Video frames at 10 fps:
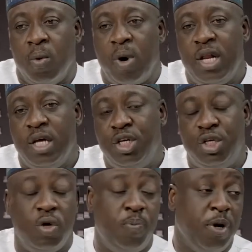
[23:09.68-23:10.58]
Well, it
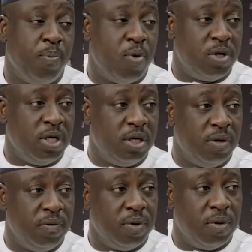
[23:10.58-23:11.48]
should be positive,
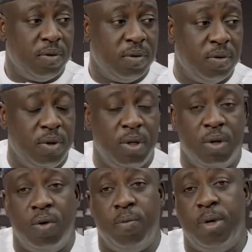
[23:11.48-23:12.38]
you
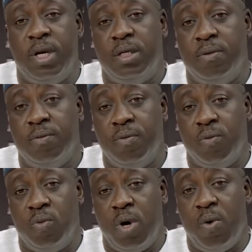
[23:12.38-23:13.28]
know, but
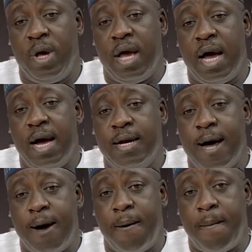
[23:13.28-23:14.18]
where we are
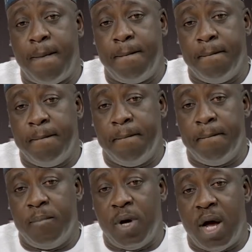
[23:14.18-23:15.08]
now,
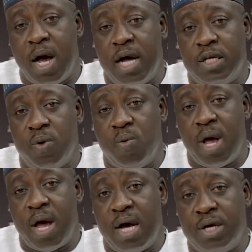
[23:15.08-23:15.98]
I think
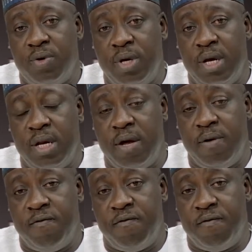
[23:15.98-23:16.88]
we are actually
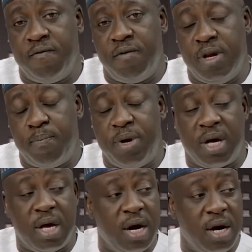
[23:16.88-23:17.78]
in a
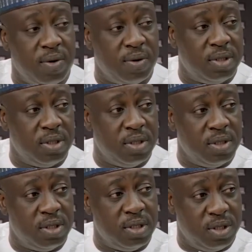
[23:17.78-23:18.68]
precarious
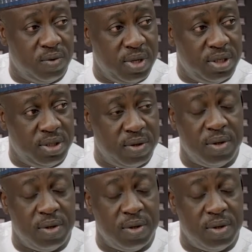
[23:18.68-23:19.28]
situation.